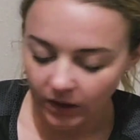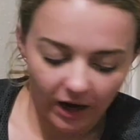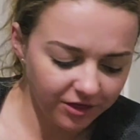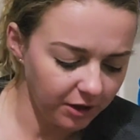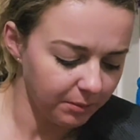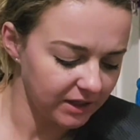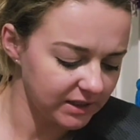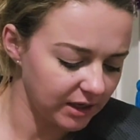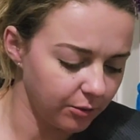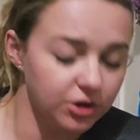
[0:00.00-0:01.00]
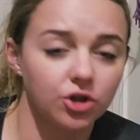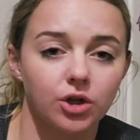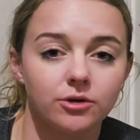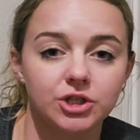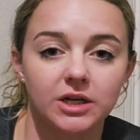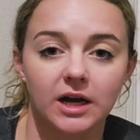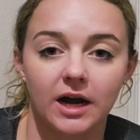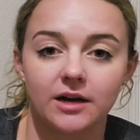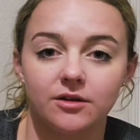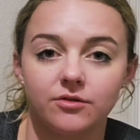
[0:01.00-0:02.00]
think mixing it with the lotion
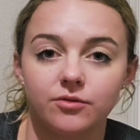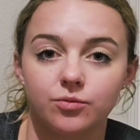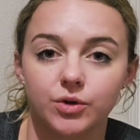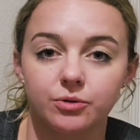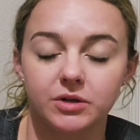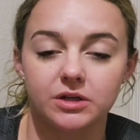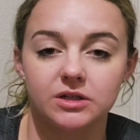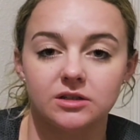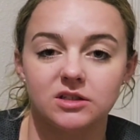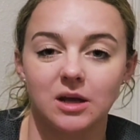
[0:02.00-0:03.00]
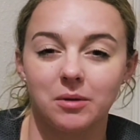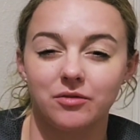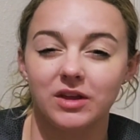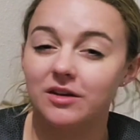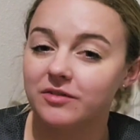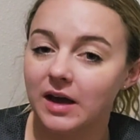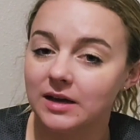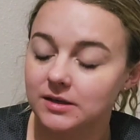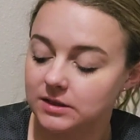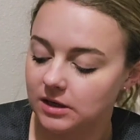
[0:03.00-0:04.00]
kind of ruined some of the
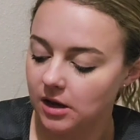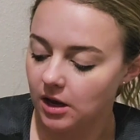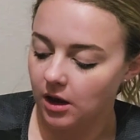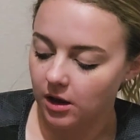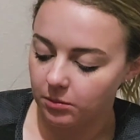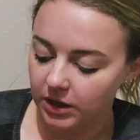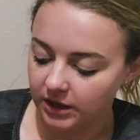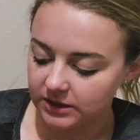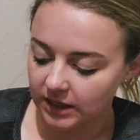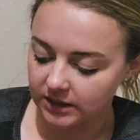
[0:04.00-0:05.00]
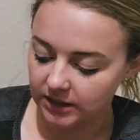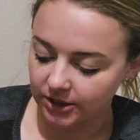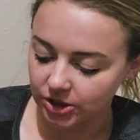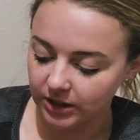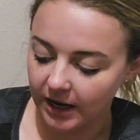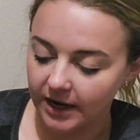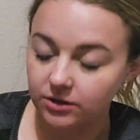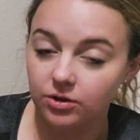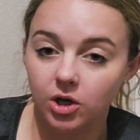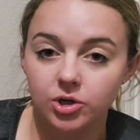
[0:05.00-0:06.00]
effects, because that section that had
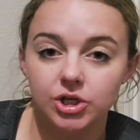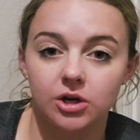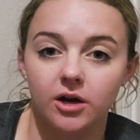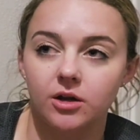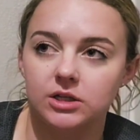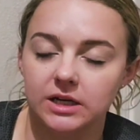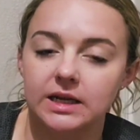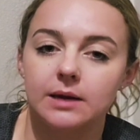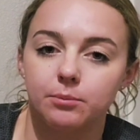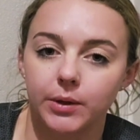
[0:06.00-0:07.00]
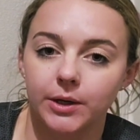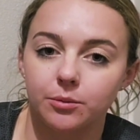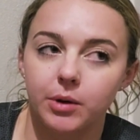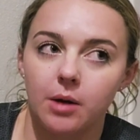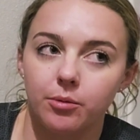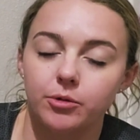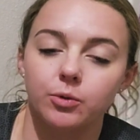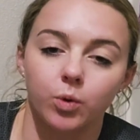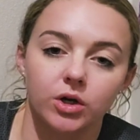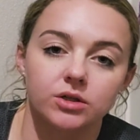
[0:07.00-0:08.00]
the lotion on it did get burnt probably
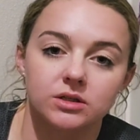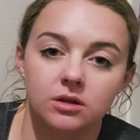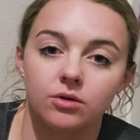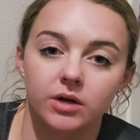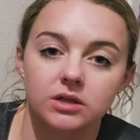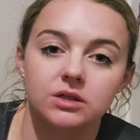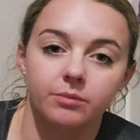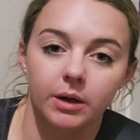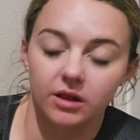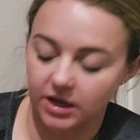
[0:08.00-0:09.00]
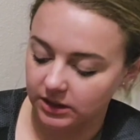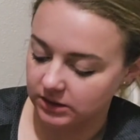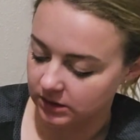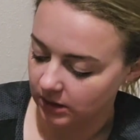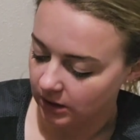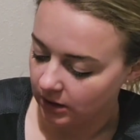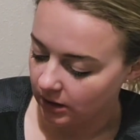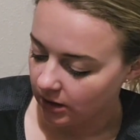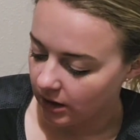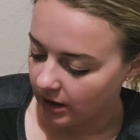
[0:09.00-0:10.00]
worse than the rest of my legs,
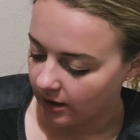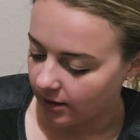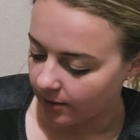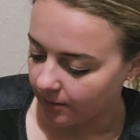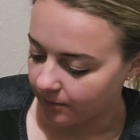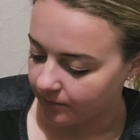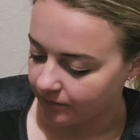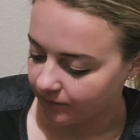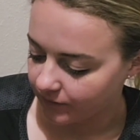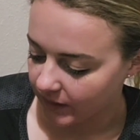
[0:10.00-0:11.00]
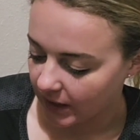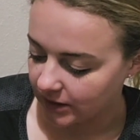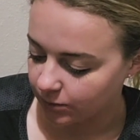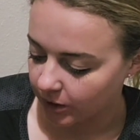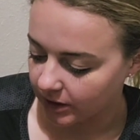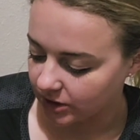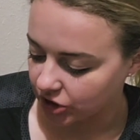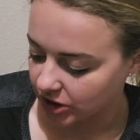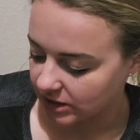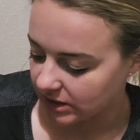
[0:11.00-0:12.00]
as well as
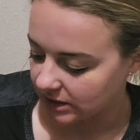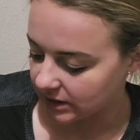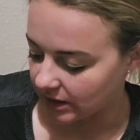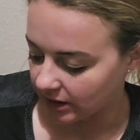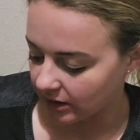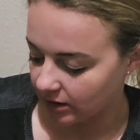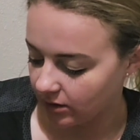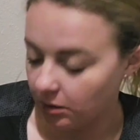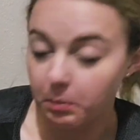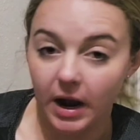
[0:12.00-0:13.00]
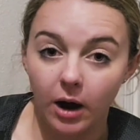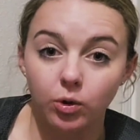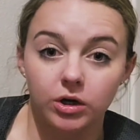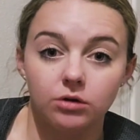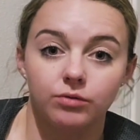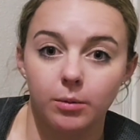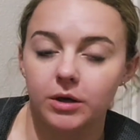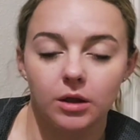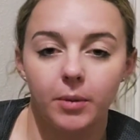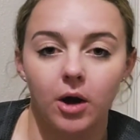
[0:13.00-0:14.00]
just the zinc powder. Rubbing
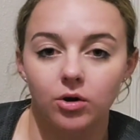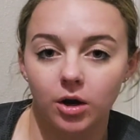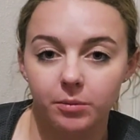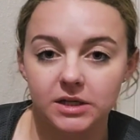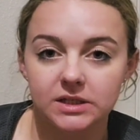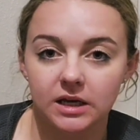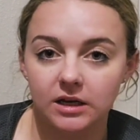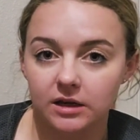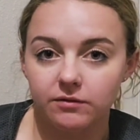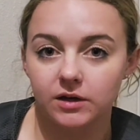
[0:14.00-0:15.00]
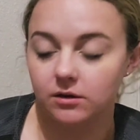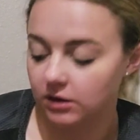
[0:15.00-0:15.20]
the powder on my skin even